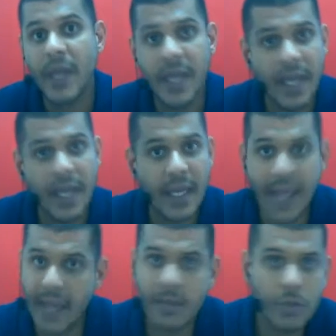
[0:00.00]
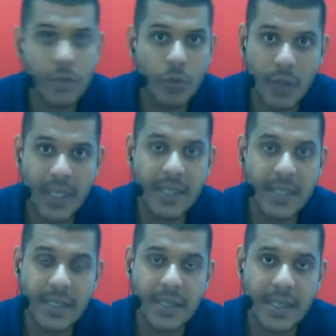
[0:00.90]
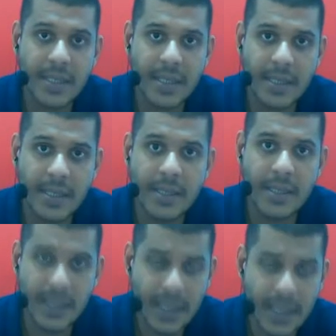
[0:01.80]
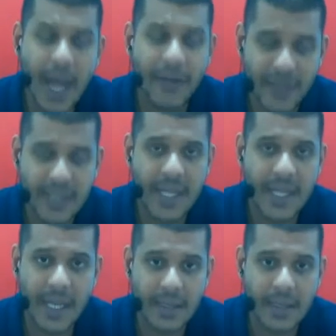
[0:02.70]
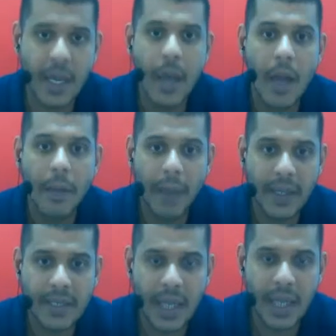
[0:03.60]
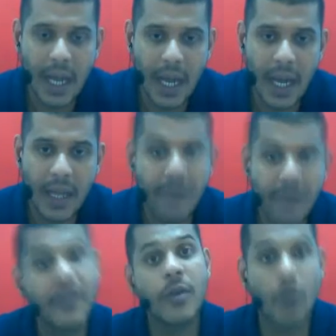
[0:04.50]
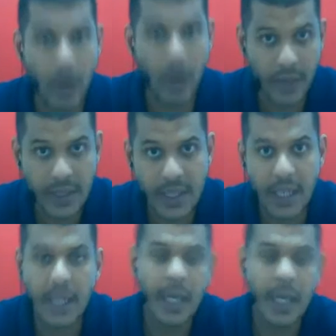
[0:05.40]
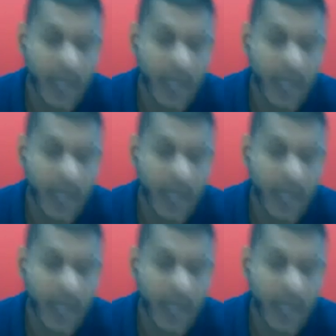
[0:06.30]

he can't do this stuff, these things. But if he weren't sick,